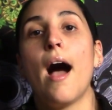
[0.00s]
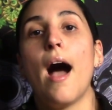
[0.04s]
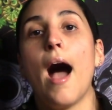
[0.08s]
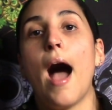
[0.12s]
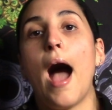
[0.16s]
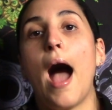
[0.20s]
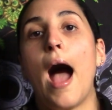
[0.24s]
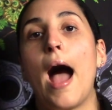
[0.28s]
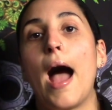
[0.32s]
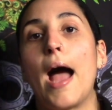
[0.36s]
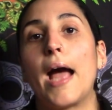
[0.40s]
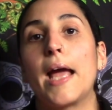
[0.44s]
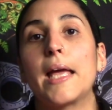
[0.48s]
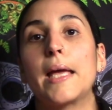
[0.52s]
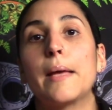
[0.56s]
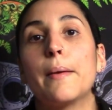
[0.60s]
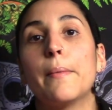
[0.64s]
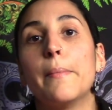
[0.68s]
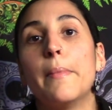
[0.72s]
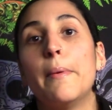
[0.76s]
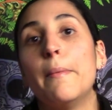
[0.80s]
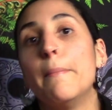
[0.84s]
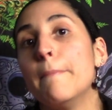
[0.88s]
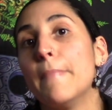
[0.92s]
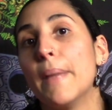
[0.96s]
I
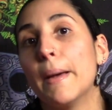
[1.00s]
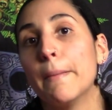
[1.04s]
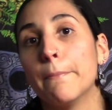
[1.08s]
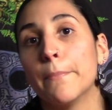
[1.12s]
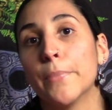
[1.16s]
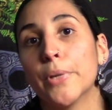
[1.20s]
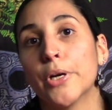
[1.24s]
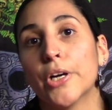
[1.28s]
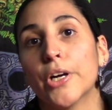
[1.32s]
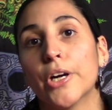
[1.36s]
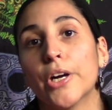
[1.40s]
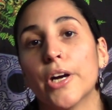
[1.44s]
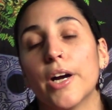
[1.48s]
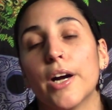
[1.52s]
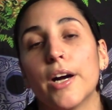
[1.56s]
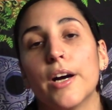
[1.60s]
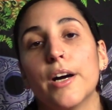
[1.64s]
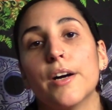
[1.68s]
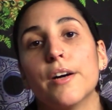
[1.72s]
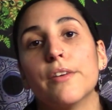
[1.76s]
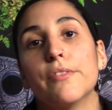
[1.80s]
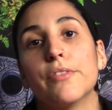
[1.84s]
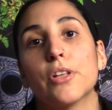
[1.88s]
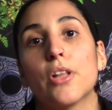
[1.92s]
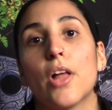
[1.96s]
am a member
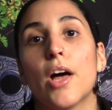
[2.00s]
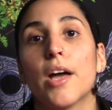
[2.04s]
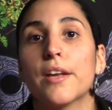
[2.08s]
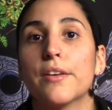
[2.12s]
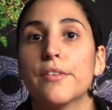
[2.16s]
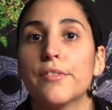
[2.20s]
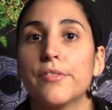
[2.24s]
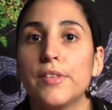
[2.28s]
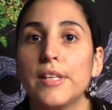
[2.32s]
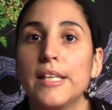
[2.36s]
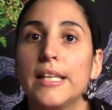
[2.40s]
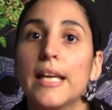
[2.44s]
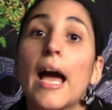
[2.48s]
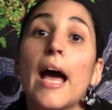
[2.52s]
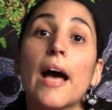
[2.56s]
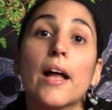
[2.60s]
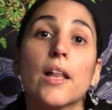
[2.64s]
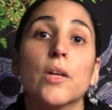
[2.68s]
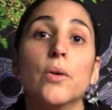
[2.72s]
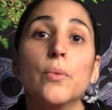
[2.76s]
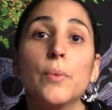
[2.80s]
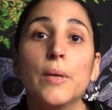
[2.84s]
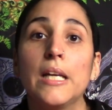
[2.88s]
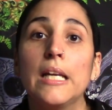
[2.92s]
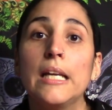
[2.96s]
of a lot of the
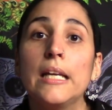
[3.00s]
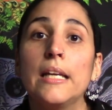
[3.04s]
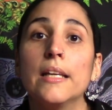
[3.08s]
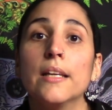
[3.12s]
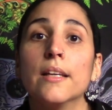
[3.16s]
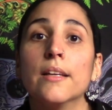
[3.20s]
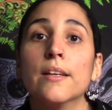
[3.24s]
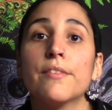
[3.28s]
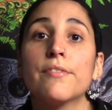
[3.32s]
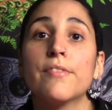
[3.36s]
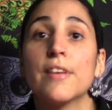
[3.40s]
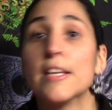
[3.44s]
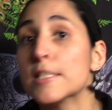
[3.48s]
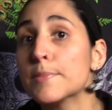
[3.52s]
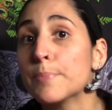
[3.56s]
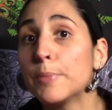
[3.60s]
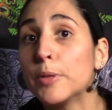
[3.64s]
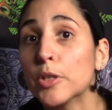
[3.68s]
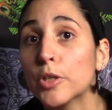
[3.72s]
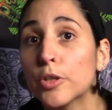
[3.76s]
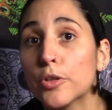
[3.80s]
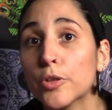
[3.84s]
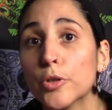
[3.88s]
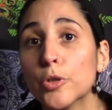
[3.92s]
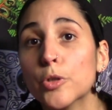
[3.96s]
Halloween
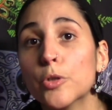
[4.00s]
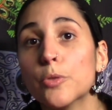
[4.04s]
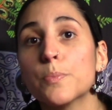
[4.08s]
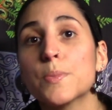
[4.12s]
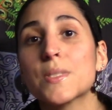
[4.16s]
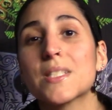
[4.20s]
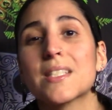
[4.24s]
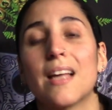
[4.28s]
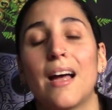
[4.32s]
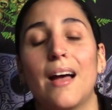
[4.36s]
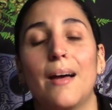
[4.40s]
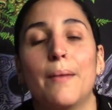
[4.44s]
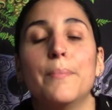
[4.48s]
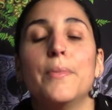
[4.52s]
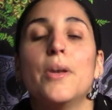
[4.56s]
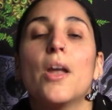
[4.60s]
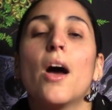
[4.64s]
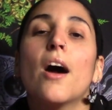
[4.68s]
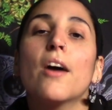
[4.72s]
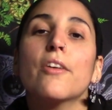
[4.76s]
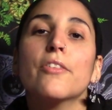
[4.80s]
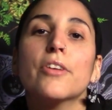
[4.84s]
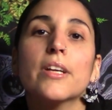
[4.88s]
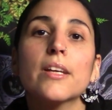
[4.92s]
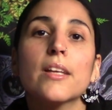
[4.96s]
Facebook groups. I'm
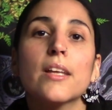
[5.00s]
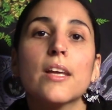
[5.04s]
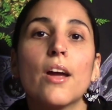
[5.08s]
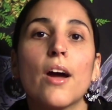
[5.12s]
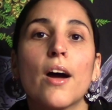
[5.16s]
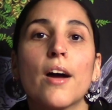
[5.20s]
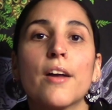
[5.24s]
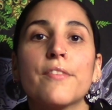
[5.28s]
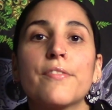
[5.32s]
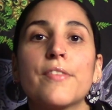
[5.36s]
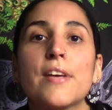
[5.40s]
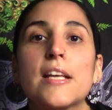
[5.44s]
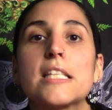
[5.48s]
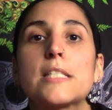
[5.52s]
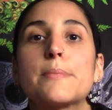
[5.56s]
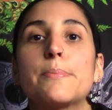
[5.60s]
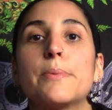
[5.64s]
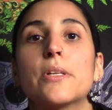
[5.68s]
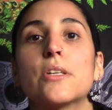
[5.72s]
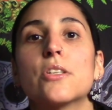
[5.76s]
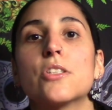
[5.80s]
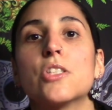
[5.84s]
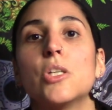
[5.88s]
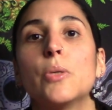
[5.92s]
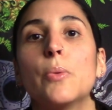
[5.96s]
not really on
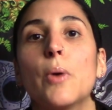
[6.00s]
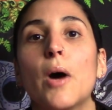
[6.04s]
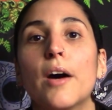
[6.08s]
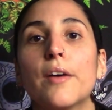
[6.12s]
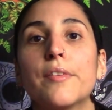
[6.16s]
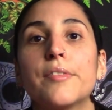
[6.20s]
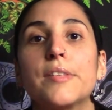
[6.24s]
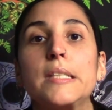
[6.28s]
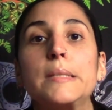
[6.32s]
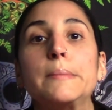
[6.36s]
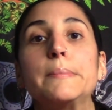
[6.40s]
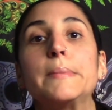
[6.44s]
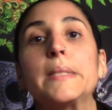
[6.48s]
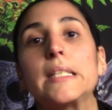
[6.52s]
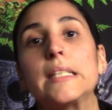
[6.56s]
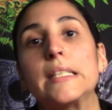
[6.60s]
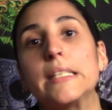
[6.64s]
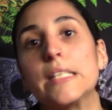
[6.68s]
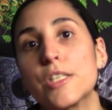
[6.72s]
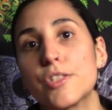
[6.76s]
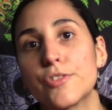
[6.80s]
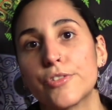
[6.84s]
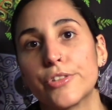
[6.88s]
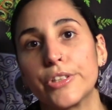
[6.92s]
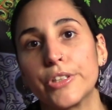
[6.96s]
Facebook too often, but it
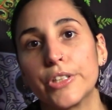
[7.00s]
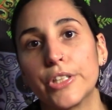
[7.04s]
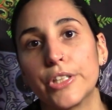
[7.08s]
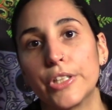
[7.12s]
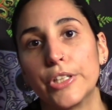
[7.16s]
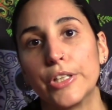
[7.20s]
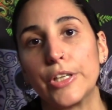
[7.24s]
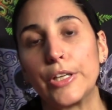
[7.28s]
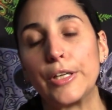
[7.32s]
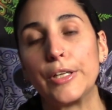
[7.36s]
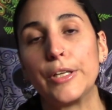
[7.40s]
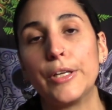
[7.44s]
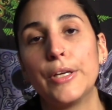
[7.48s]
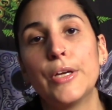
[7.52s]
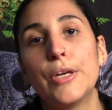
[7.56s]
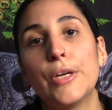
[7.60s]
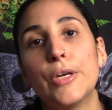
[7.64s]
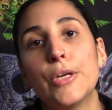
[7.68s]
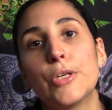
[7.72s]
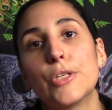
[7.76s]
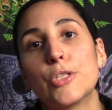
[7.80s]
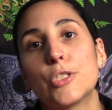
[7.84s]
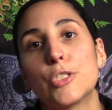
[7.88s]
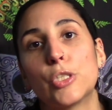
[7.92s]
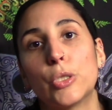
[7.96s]
is really good
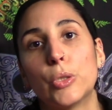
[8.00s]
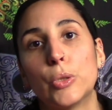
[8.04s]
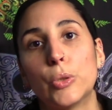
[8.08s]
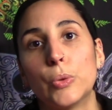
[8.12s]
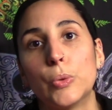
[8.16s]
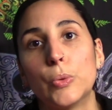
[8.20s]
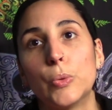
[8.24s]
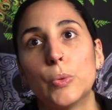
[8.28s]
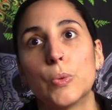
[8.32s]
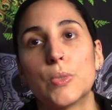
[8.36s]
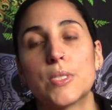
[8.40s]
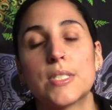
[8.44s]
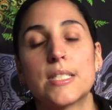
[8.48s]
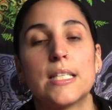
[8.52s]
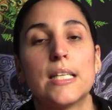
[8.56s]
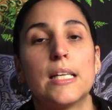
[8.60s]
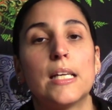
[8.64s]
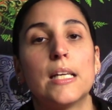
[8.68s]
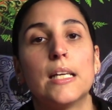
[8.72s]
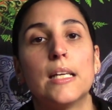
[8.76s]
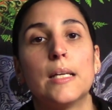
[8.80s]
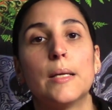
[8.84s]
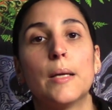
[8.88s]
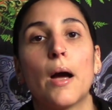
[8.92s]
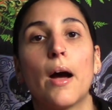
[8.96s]
to
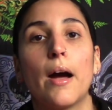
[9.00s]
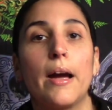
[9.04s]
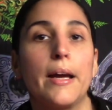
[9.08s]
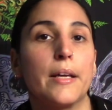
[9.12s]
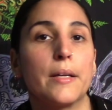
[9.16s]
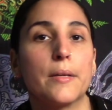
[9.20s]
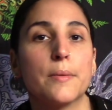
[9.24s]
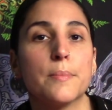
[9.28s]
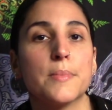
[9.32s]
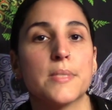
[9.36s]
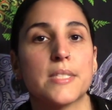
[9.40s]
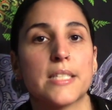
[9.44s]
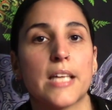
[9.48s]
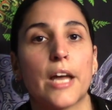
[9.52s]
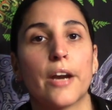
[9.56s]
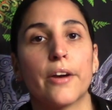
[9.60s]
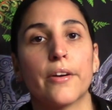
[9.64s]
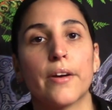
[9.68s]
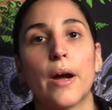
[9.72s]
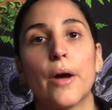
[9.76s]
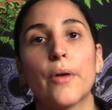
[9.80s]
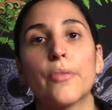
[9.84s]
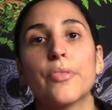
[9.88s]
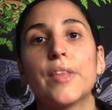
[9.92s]
see items that are out